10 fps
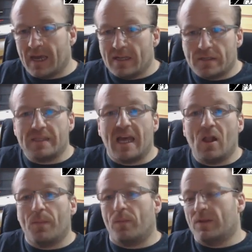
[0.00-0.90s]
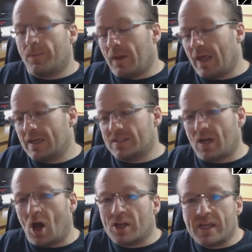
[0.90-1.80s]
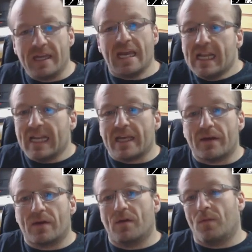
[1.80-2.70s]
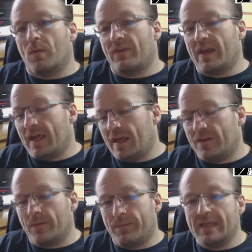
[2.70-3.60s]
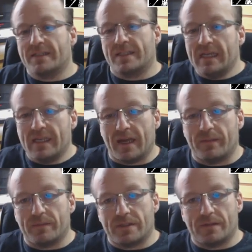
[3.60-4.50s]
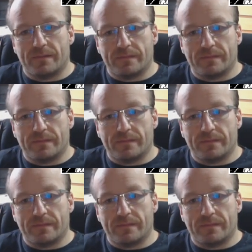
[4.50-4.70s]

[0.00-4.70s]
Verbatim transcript: It doesn't help when the players are giggling when they hear the PC names.